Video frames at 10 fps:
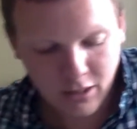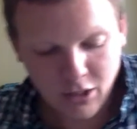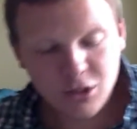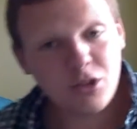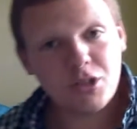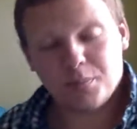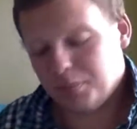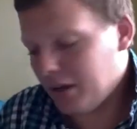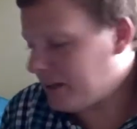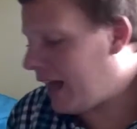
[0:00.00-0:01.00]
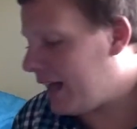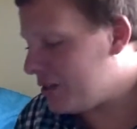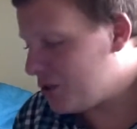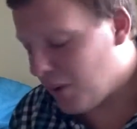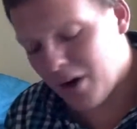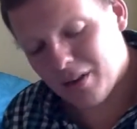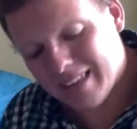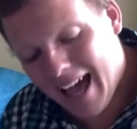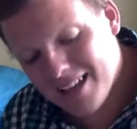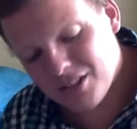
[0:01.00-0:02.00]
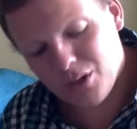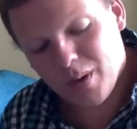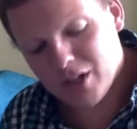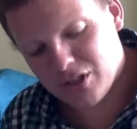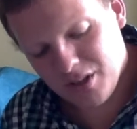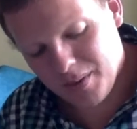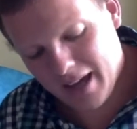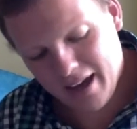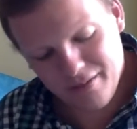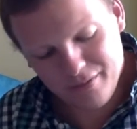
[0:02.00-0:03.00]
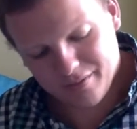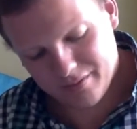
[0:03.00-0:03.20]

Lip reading: So just plug that into our last equation that we have.